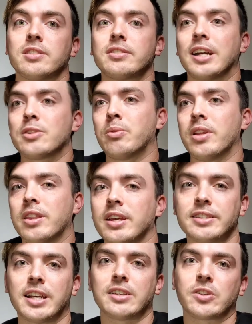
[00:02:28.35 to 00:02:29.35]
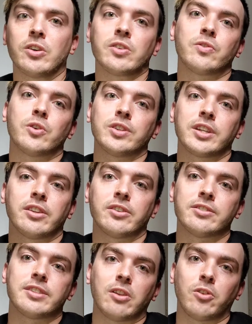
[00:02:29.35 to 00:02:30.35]
That's one of the things I was going for. The other
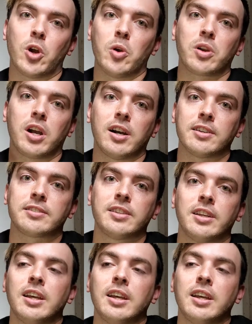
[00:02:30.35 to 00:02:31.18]
is that low cost